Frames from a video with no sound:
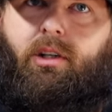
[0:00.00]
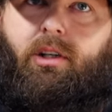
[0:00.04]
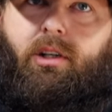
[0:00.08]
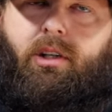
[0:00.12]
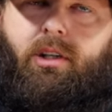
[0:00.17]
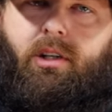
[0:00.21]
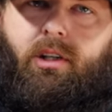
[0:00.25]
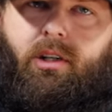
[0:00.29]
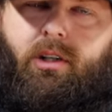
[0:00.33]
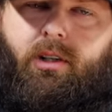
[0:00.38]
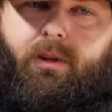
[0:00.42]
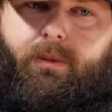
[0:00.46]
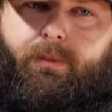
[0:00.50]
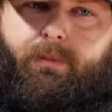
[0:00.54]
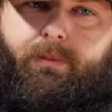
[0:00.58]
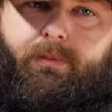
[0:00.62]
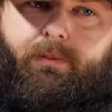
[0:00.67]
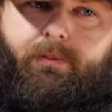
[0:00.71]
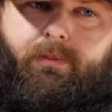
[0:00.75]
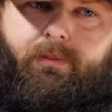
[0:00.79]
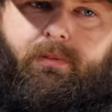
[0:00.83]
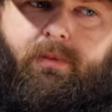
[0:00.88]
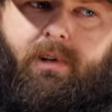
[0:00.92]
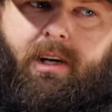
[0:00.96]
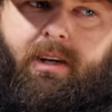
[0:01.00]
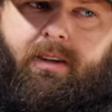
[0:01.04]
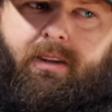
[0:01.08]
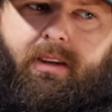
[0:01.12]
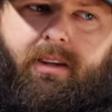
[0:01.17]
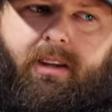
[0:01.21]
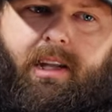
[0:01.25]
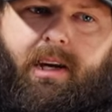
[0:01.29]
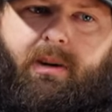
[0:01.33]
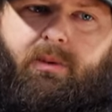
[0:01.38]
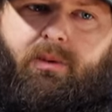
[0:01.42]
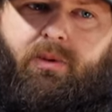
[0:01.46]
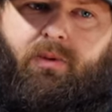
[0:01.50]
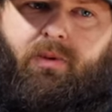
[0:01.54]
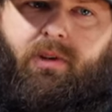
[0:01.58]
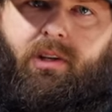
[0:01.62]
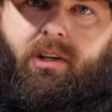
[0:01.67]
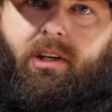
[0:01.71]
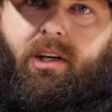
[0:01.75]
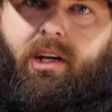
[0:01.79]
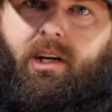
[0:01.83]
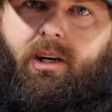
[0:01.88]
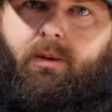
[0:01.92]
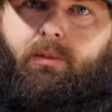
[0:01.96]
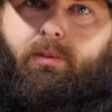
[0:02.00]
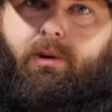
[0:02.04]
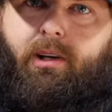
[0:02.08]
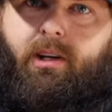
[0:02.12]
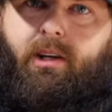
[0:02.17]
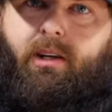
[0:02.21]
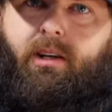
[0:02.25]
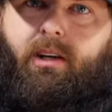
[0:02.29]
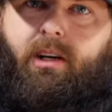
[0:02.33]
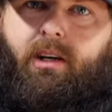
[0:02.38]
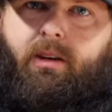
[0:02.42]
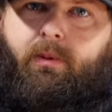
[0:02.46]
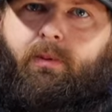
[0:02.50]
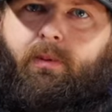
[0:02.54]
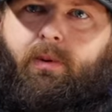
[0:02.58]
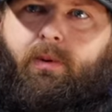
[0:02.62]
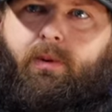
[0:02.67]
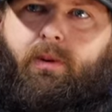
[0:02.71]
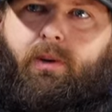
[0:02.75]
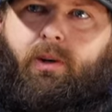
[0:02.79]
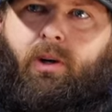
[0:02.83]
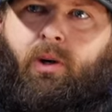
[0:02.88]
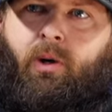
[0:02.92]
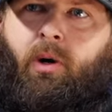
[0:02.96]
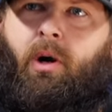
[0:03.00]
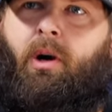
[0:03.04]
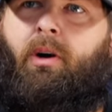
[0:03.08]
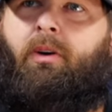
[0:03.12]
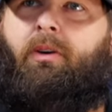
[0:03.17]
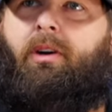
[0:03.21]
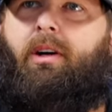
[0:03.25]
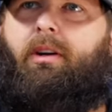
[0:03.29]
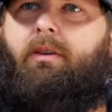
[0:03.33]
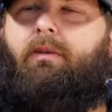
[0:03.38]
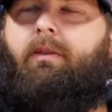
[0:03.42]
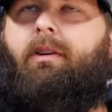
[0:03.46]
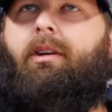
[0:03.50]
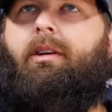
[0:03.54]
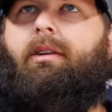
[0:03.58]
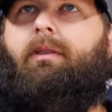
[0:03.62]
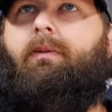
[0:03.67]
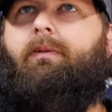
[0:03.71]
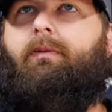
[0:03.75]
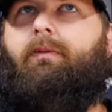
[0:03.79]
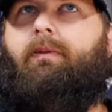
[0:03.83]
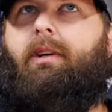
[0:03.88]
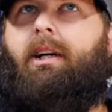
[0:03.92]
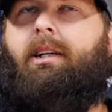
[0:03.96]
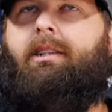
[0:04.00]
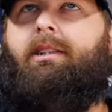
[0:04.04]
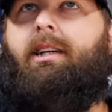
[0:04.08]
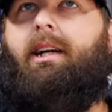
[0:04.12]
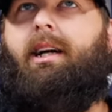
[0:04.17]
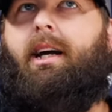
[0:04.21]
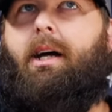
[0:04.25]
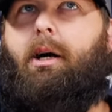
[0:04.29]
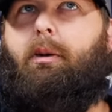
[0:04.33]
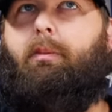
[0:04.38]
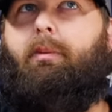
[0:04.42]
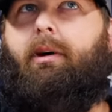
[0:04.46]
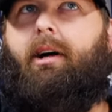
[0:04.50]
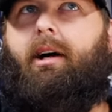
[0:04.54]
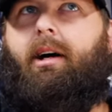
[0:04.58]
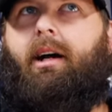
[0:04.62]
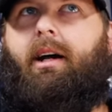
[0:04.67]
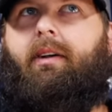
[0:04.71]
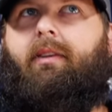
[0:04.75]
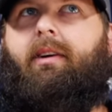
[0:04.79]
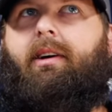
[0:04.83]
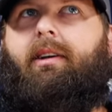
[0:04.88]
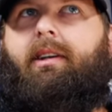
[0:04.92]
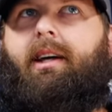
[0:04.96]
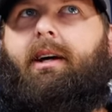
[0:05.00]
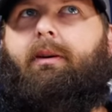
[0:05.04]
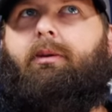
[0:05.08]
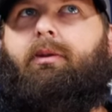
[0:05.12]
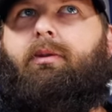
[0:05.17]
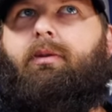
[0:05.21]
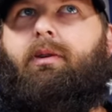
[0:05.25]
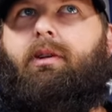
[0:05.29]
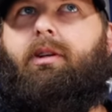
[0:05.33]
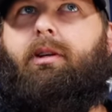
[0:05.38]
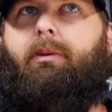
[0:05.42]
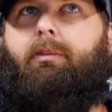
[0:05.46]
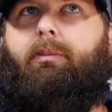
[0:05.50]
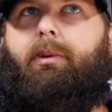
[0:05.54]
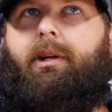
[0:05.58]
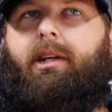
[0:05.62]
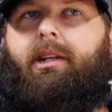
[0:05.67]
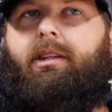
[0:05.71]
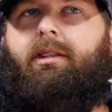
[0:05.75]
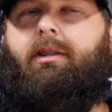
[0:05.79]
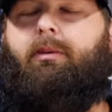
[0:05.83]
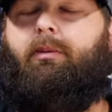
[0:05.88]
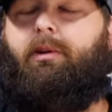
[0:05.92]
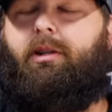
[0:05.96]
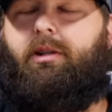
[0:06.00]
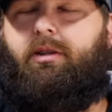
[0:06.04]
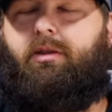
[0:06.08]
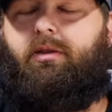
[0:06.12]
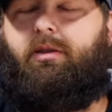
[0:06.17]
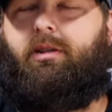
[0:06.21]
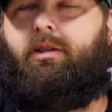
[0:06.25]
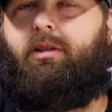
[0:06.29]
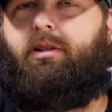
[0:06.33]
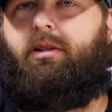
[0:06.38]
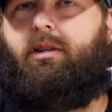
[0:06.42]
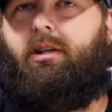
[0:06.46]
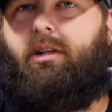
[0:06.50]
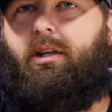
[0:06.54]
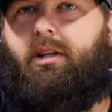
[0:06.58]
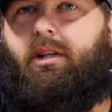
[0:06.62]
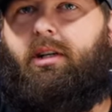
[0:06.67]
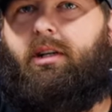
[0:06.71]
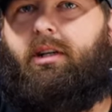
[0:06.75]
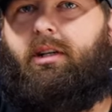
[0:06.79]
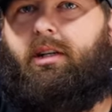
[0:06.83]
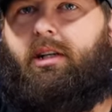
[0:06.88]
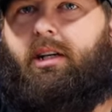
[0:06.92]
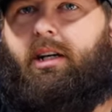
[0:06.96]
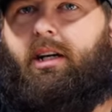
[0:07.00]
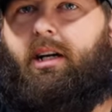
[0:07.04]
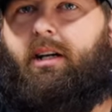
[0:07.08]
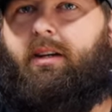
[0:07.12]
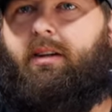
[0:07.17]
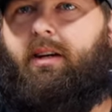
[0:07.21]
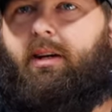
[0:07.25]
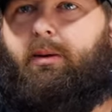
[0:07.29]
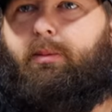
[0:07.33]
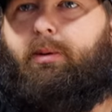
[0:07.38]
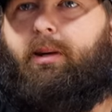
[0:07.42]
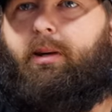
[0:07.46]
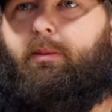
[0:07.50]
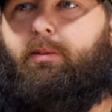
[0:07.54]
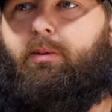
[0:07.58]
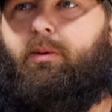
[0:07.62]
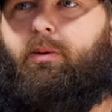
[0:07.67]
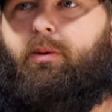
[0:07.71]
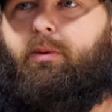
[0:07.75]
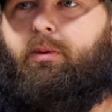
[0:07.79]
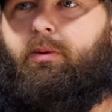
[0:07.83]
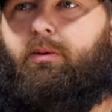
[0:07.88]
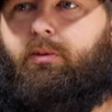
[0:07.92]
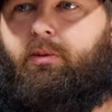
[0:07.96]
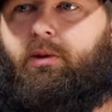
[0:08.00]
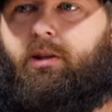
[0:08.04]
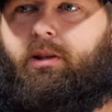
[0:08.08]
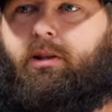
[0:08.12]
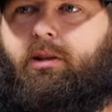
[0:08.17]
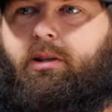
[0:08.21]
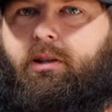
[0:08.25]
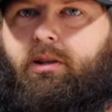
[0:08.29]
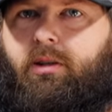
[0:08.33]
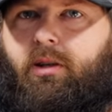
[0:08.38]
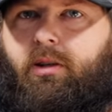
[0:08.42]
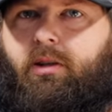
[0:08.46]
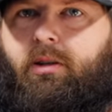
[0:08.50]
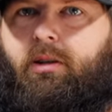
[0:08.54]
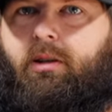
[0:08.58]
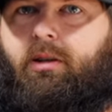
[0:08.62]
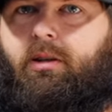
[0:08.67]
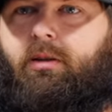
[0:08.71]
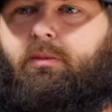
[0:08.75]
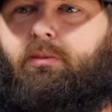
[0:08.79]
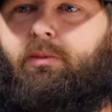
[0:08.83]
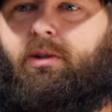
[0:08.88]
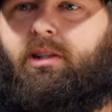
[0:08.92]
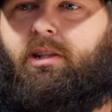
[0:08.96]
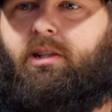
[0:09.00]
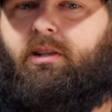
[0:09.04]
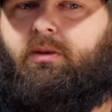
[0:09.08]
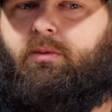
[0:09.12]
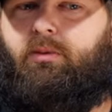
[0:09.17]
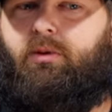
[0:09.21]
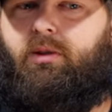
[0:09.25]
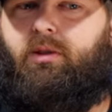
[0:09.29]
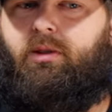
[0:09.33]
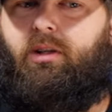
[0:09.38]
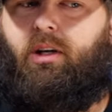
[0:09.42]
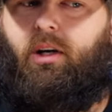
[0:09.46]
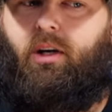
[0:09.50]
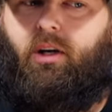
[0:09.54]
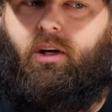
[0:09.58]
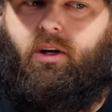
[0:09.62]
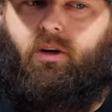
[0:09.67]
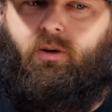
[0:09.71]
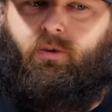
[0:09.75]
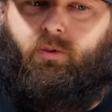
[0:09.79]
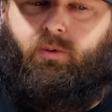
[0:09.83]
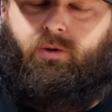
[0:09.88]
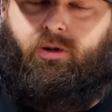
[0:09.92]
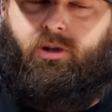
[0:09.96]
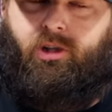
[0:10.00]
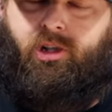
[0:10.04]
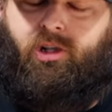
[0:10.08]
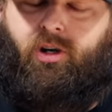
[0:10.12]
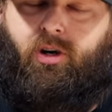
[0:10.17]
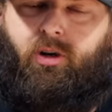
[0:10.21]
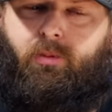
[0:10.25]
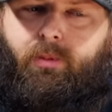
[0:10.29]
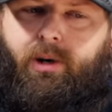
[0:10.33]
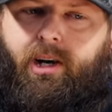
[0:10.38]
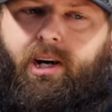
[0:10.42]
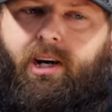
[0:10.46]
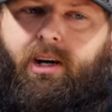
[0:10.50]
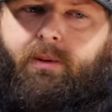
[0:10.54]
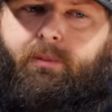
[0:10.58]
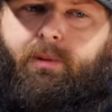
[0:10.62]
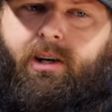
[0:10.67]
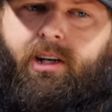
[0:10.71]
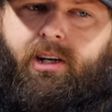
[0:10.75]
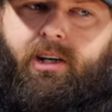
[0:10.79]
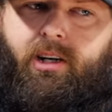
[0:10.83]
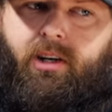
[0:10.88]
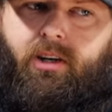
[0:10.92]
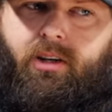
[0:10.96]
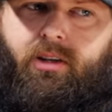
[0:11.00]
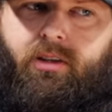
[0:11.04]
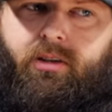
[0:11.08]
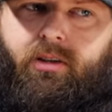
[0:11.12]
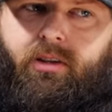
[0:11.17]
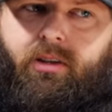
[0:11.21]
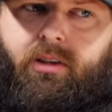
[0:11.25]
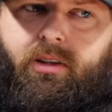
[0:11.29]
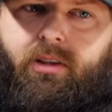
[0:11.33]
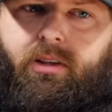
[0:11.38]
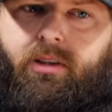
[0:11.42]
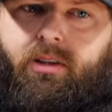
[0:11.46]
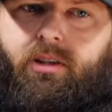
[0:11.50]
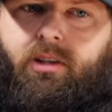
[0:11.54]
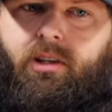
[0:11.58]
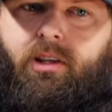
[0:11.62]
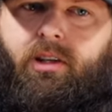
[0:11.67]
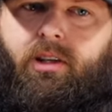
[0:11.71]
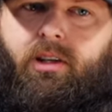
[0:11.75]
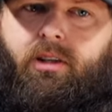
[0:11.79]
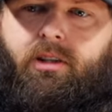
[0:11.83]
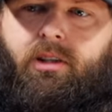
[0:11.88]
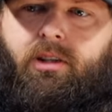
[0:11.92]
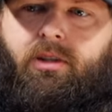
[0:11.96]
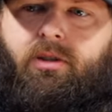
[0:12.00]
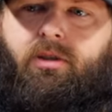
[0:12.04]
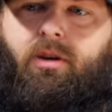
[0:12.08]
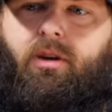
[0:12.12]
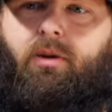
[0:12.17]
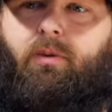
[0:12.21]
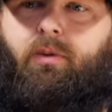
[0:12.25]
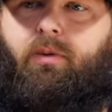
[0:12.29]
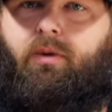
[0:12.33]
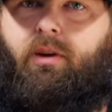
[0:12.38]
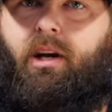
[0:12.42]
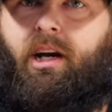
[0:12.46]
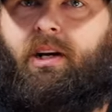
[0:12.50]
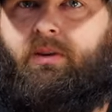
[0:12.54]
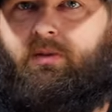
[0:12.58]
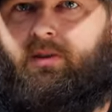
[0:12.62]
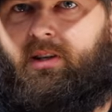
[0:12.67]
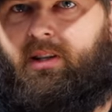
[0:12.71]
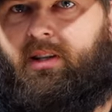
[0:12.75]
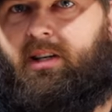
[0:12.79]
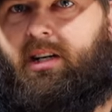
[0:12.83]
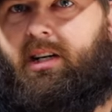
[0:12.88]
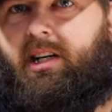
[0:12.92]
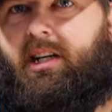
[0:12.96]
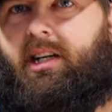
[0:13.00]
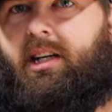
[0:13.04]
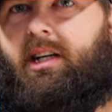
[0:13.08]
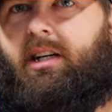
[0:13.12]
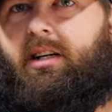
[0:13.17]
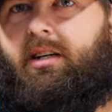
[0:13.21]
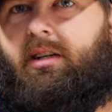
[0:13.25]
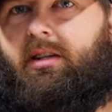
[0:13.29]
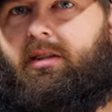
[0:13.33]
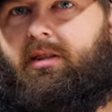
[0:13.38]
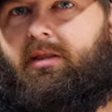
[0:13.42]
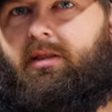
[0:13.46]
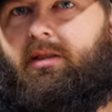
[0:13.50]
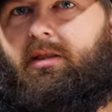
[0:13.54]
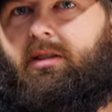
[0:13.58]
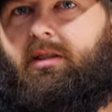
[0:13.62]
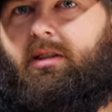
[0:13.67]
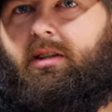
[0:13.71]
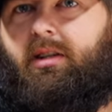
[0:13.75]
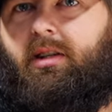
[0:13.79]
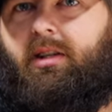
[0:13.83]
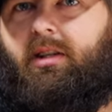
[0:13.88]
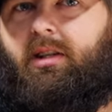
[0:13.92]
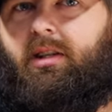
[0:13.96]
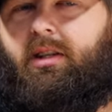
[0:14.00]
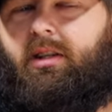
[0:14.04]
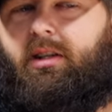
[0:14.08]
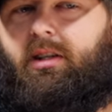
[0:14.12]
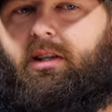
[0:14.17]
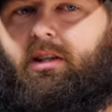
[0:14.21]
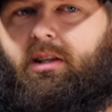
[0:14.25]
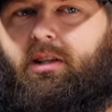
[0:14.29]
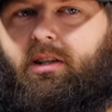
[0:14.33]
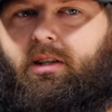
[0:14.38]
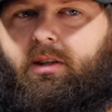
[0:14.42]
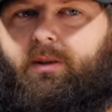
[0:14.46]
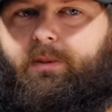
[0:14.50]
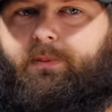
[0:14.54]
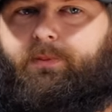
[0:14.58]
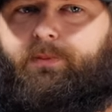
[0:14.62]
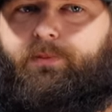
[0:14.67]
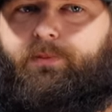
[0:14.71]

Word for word: Um, I think that would really help out. I um, yeah. Or, or, not, I say help out, I think that would really pique some interest. Yeah. And I think people would really start because when, when you start buying by color, uh, you start wanting everything in that color. Um,